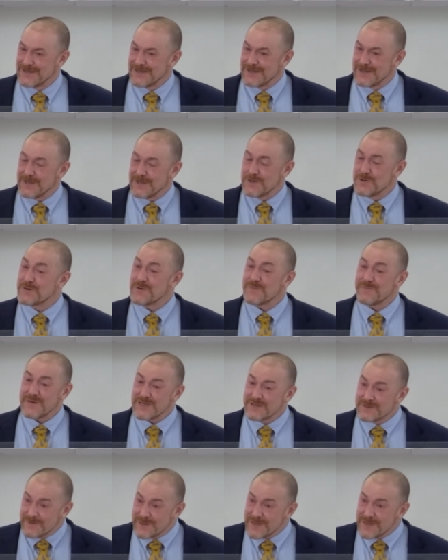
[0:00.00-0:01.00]
You can be
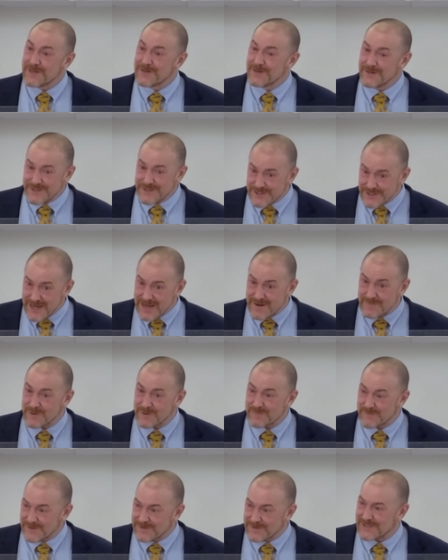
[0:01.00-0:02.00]
doing a good job
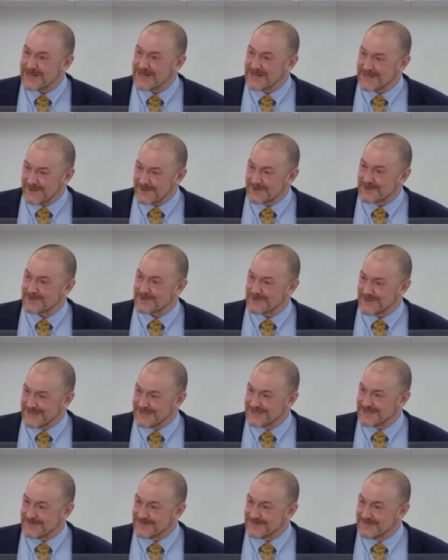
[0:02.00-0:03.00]
with
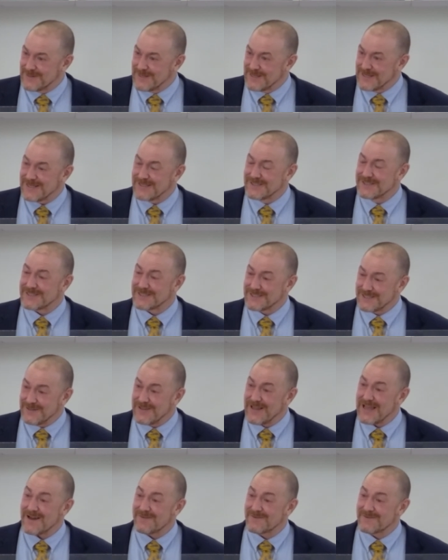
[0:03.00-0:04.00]
multiculturalism and still
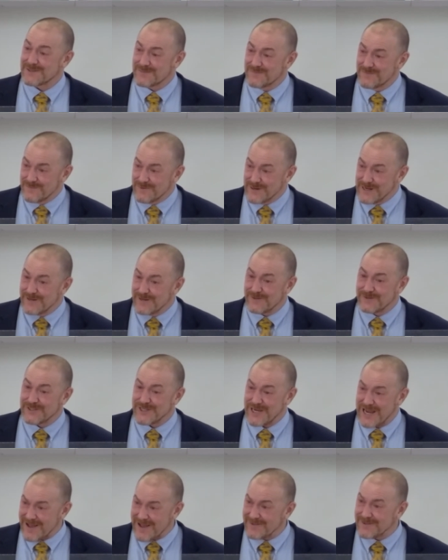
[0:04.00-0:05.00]
have some real
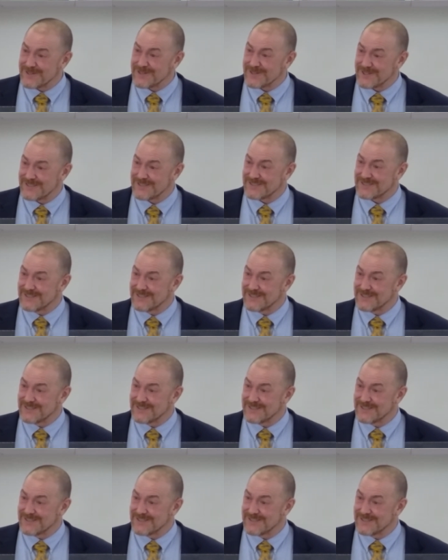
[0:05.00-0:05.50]
challenges.